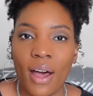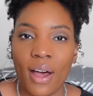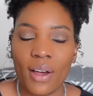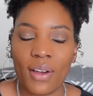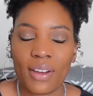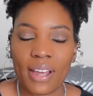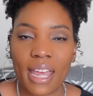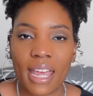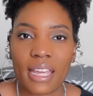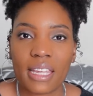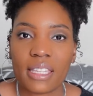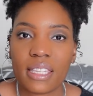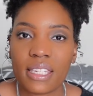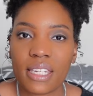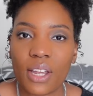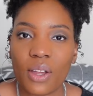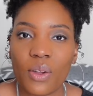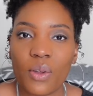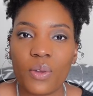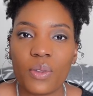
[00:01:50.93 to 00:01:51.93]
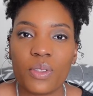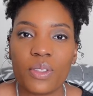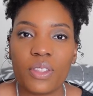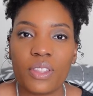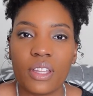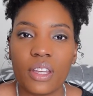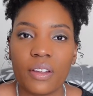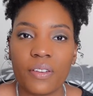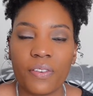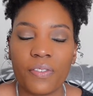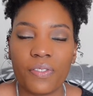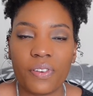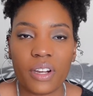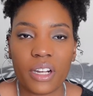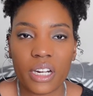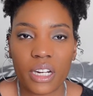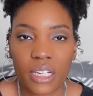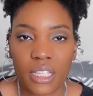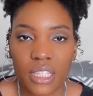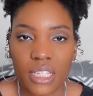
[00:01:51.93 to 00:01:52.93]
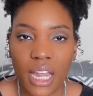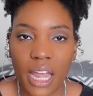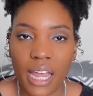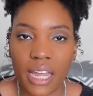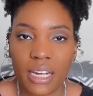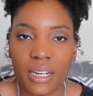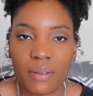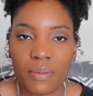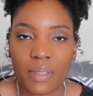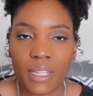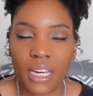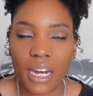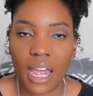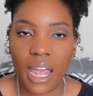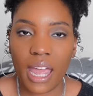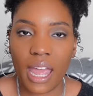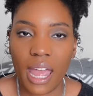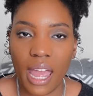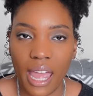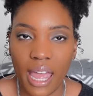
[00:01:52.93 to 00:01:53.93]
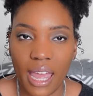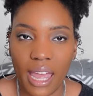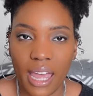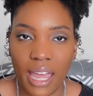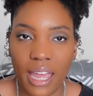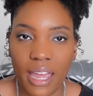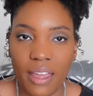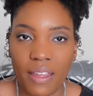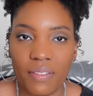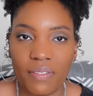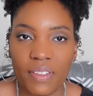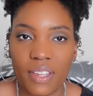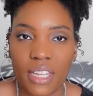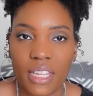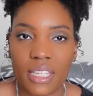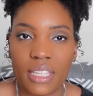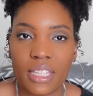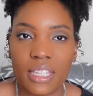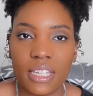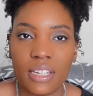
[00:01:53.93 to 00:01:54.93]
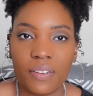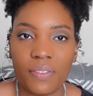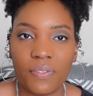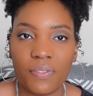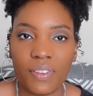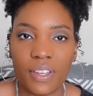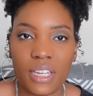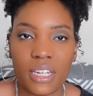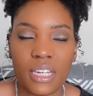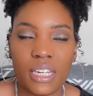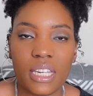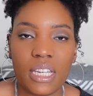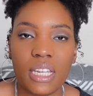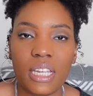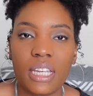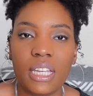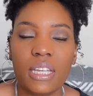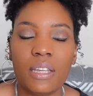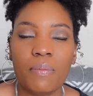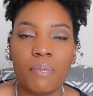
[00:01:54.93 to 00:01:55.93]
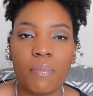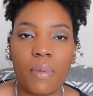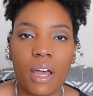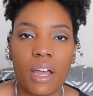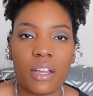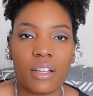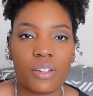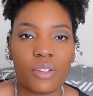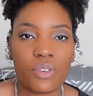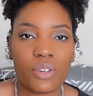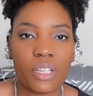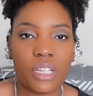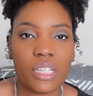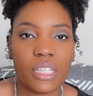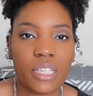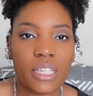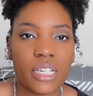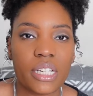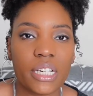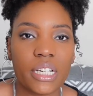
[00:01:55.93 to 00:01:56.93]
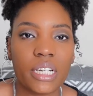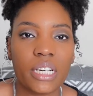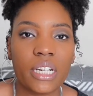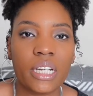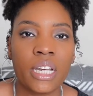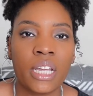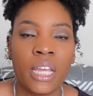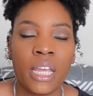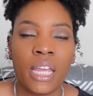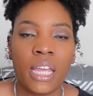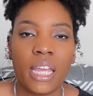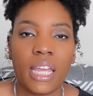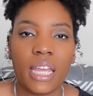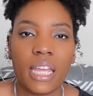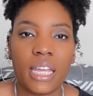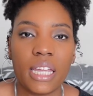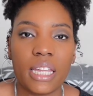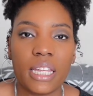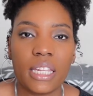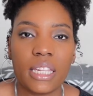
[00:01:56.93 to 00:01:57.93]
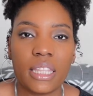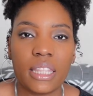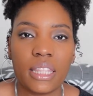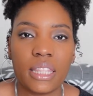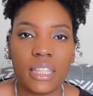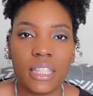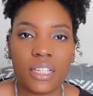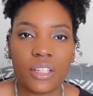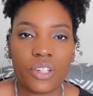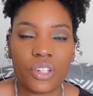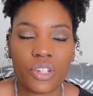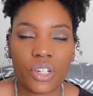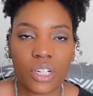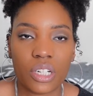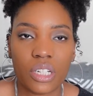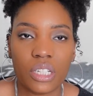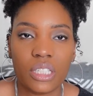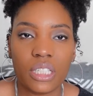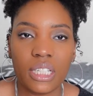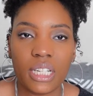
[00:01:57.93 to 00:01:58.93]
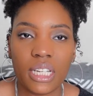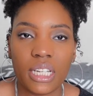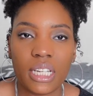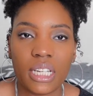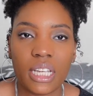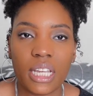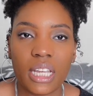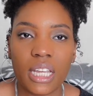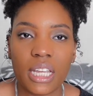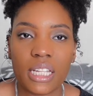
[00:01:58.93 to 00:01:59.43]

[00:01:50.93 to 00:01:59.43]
Okay, so the first item that I have is the Fendi Mon Tresor in the shearling.